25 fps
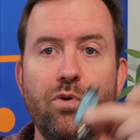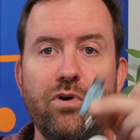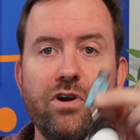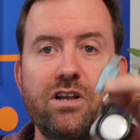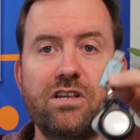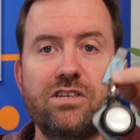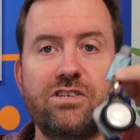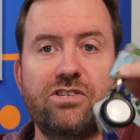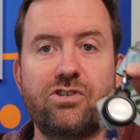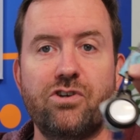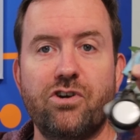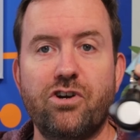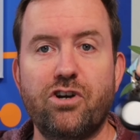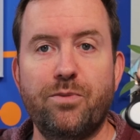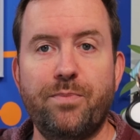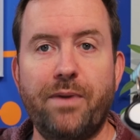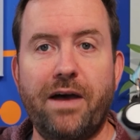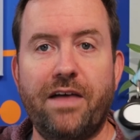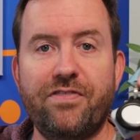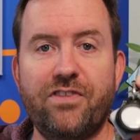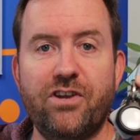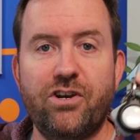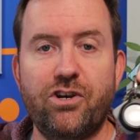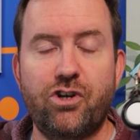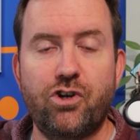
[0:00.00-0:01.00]
were concerned
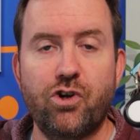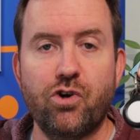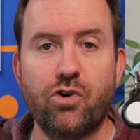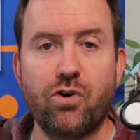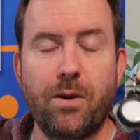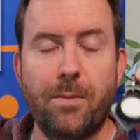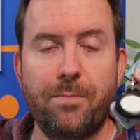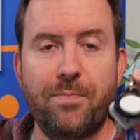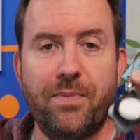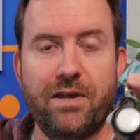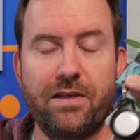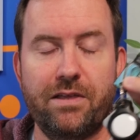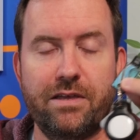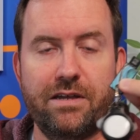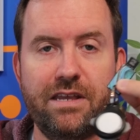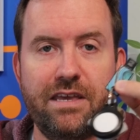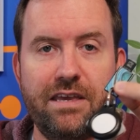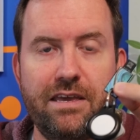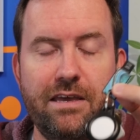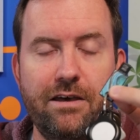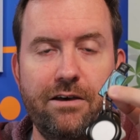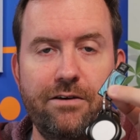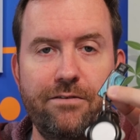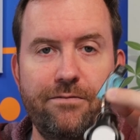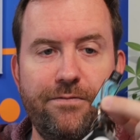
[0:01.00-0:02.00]
about the
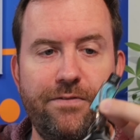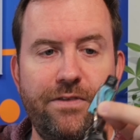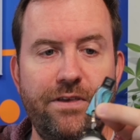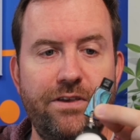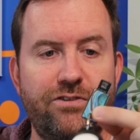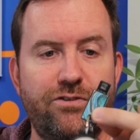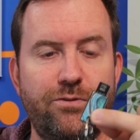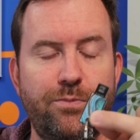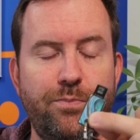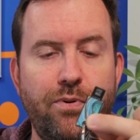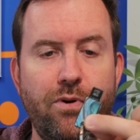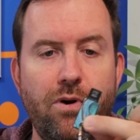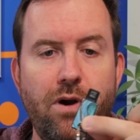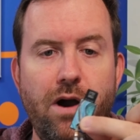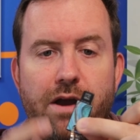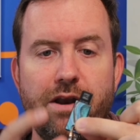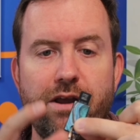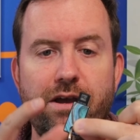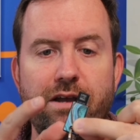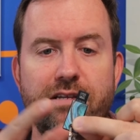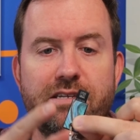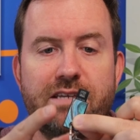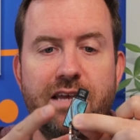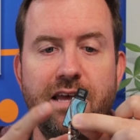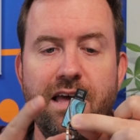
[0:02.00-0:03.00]
durability of this
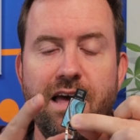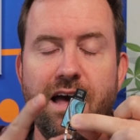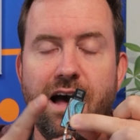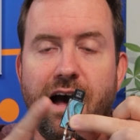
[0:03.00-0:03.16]
product.